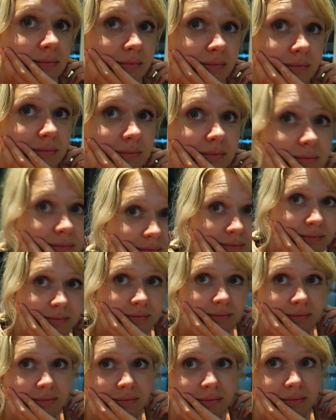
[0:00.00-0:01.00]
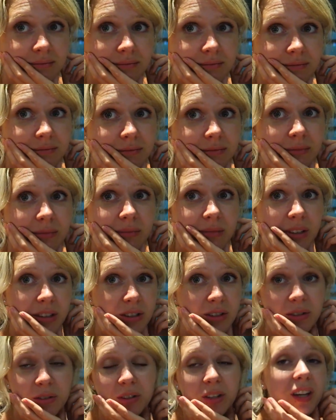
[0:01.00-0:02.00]
your verdict so far, Holly? I
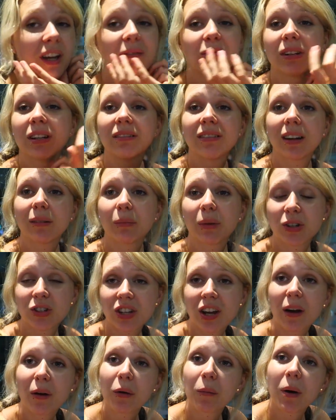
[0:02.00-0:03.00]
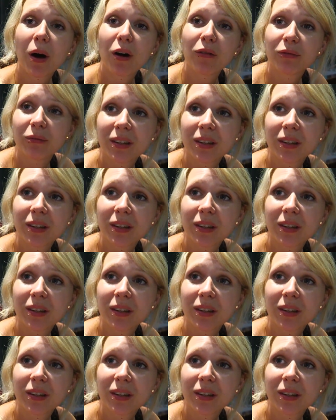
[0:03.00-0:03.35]
don't know, you haven't really read much out apart